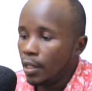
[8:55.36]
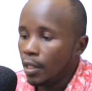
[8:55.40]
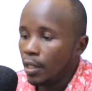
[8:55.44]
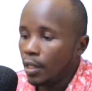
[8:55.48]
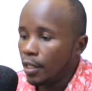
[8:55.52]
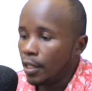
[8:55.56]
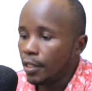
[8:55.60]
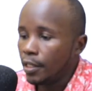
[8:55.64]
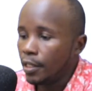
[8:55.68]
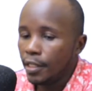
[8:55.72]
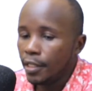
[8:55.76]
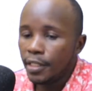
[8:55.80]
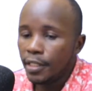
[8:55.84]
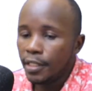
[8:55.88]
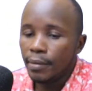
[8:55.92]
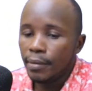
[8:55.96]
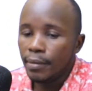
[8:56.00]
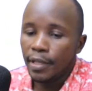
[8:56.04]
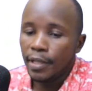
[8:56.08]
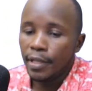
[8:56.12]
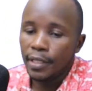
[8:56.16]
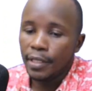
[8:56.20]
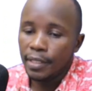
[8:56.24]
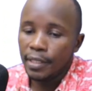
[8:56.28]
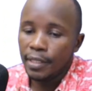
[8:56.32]
It
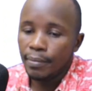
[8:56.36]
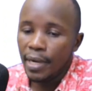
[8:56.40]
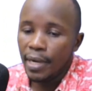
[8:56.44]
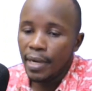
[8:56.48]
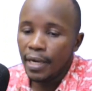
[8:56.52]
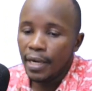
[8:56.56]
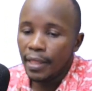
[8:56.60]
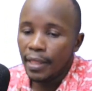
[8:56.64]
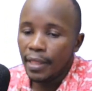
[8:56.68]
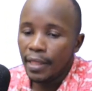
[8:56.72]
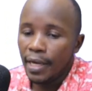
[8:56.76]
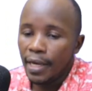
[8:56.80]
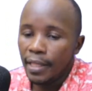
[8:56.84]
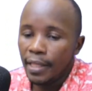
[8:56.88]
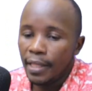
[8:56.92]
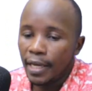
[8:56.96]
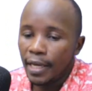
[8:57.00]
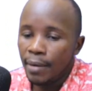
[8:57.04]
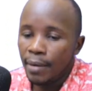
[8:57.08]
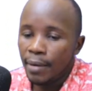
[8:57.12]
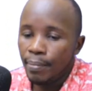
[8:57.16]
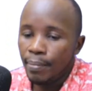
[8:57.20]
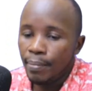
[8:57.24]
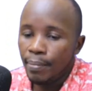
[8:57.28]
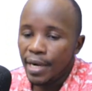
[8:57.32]
is the money that the
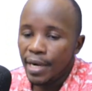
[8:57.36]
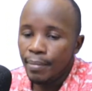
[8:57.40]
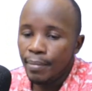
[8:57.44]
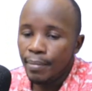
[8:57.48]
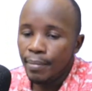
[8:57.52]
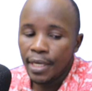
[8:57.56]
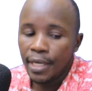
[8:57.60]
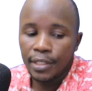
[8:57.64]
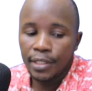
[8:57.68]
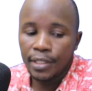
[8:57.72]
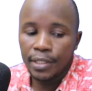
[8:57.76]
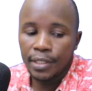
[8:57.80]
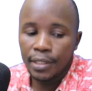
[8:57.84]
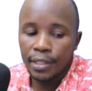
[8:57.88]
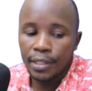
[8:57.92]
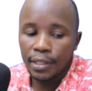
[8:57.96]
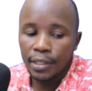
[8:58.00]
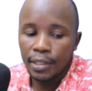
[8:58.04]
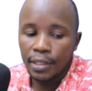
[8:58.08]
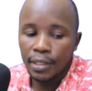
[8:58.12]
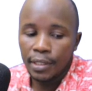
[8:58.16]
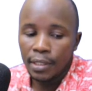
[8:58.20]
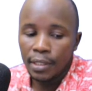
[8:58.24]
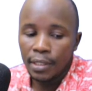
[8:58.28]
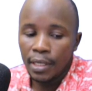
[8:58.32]
company makes
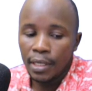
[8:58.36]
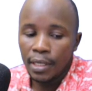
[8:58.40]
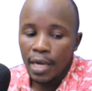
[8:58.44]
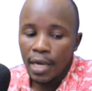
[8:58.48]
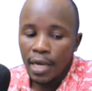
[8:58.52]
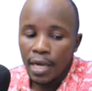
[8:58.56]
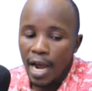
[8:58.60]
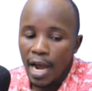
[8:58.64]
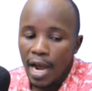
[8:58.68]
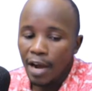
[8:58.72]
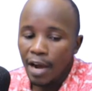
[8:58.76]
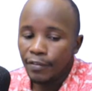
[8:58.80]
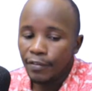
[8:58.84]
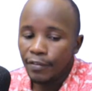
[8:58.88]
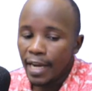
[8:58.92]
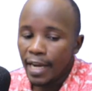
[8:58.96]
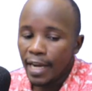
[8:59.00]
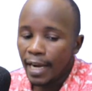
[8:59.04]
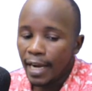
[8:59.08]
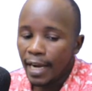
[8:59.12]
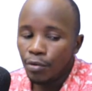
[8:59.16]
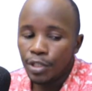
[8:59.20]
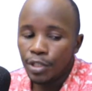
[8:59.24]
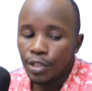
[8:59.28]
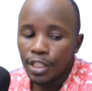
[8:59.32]
after
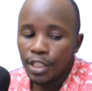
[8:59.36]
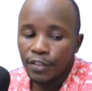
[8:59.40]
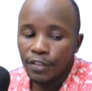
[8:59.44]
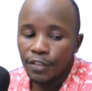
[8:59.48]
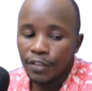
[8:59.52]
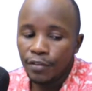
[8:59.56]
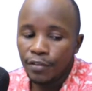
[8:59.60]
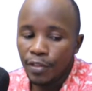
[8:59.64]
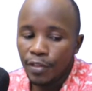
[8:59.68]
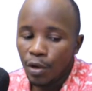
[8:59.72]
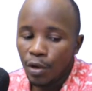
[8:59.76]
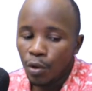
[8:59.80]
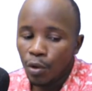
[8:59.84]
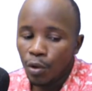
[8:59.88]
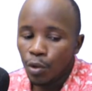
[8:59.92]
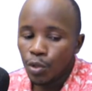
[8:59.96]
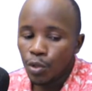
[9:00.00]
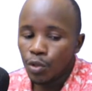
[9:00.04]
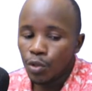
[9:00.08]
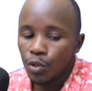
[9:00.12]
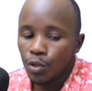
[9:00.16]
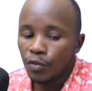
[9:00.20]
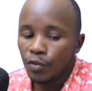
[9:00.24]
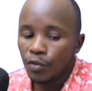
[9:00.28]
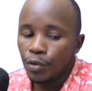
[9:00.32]
accounting for the
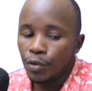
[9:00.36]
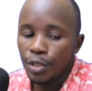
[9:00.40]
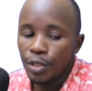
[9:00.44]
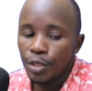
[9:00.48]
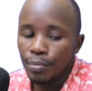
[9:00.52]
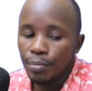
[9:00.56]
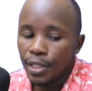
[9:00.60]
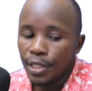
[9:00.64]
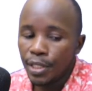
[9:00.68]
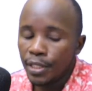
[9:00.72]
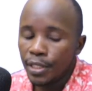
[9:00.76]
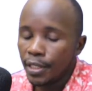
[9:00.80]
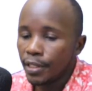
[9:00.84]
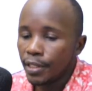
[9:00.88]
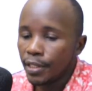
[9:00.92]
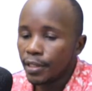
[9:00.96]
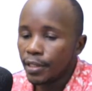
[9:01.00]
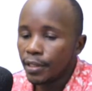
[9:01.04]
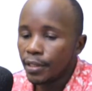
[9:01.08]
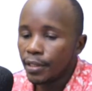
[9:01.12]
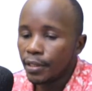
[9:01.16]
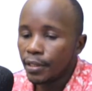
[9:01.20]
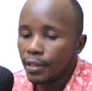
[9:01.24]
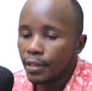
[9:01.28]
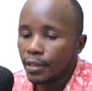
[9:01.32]
cost of doing business.